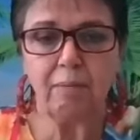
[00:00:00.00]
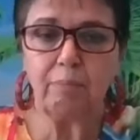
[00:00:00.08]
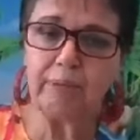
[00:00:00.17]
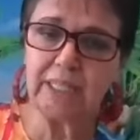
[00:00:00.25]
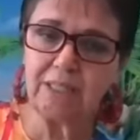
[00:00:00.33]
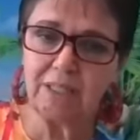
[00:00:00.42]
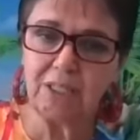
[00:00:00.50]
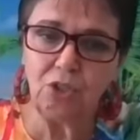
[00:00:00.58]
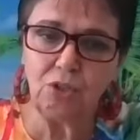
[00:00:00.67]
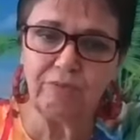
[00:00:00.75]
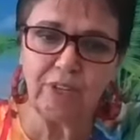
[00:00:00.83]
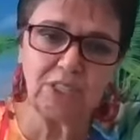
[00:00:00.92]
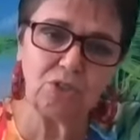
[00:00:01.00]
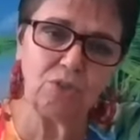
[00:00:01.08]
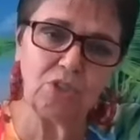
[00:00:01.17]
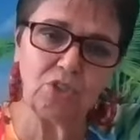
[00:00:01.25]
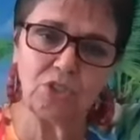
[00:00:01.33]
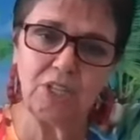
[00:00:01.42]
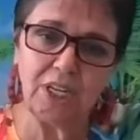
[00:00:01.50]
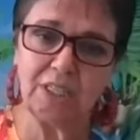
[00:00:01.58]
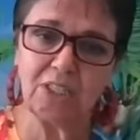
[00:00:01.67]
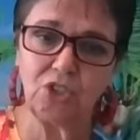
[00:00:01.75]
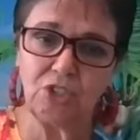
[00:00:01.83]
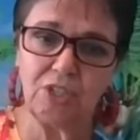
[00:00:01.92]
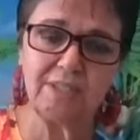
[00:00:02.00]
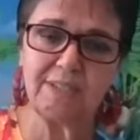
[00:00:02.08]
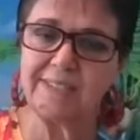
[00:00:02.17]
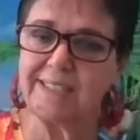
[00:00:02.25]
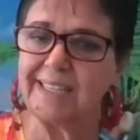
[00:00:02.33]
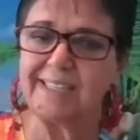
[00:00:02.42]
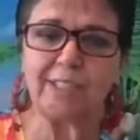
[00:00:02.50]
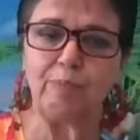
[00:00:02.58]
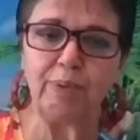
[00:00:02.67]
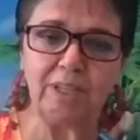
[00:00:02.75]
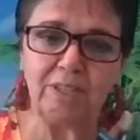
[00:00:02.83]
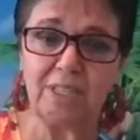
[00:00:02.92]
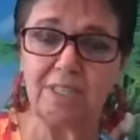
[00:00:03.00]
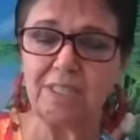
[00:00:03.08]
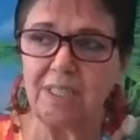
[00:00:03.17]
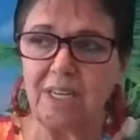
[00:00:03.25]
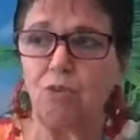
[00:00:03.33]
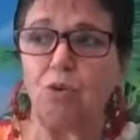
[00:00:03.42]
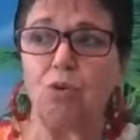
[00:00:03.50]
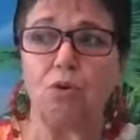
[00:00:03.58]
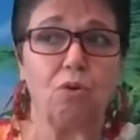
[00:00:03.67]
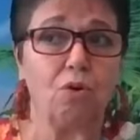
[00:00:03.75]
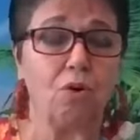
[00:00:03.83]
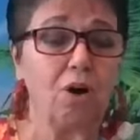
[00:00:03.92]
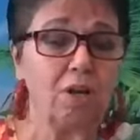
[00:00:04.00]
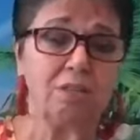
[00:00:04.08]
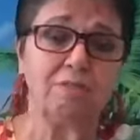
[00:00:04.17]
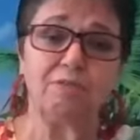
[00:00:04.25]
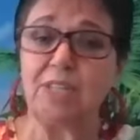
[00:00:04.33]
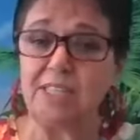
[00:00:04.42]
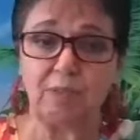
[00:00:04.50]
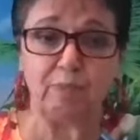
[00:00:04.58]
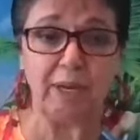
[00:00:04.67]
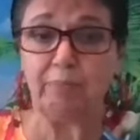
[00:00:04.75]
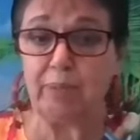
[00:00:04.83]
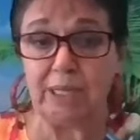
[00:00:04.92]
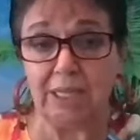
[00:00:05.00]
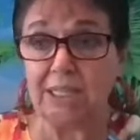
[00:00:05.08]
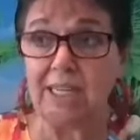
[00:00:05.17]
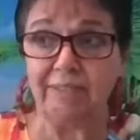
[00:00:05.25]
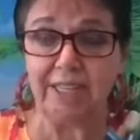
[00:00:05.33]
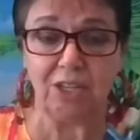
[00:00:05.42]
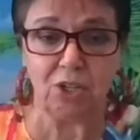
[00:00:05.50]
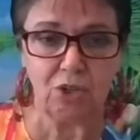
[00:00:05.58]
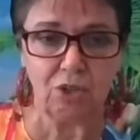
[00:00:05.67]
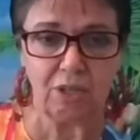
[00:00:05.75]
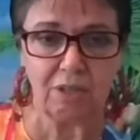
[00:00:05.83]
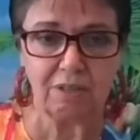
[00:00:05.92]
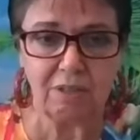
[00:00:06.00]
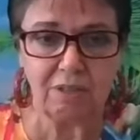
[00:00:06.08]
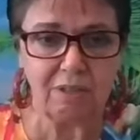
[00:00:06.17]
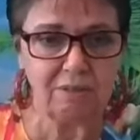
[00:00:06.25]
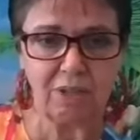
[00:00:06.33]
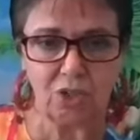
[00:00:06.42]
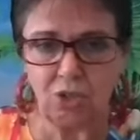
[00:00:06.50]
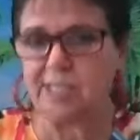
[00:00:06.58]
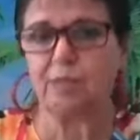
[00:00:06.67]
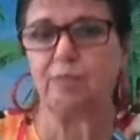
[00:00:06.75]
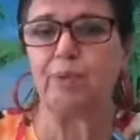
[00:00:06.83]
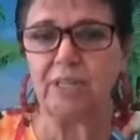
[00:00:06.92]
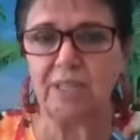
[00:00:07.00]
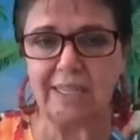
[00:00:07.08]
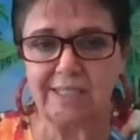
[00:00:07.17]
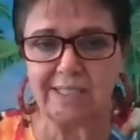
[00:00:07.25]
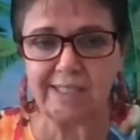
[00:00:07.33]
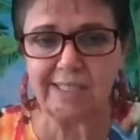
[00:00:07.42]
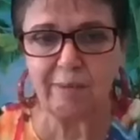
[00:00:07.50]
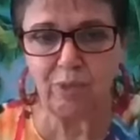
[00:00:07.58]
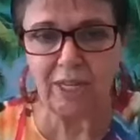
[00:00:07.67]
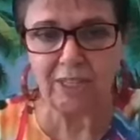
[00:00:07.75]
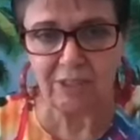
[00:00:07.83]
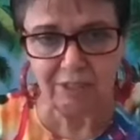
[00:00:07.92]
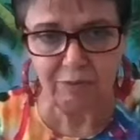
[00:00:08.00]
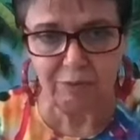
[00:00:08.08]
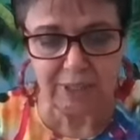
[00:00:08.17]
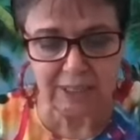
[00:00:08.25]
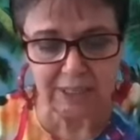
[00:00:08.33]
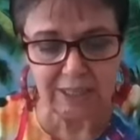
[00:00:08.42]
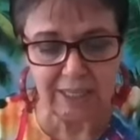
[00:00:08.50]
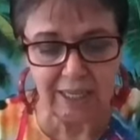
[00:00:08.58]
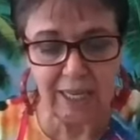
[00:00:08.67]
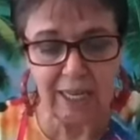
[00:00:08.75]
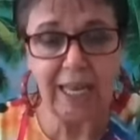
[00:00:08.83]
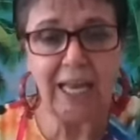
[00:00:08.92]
But you've got to understand that Jesus experienced, now, all of these people living on earth are experiencing something differently.